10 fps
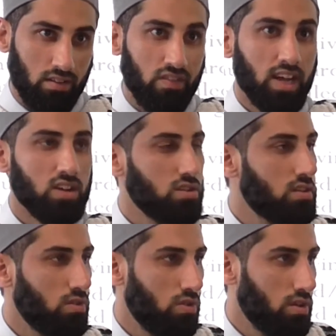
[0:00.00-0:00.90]

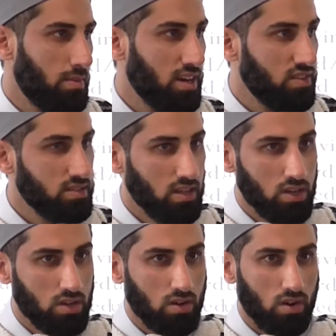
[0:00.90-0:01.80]
reflection or a
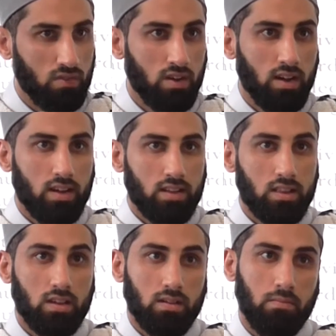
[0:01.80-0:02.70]
manifestation of
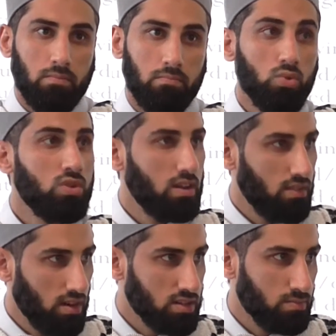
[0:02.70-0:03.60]
the beauty of
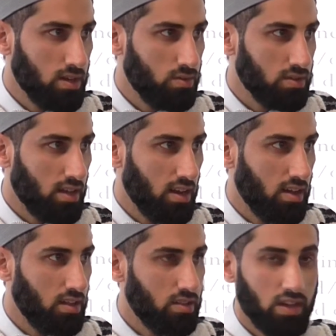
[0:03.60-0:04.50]
Allah subhanahu wa ta'ala,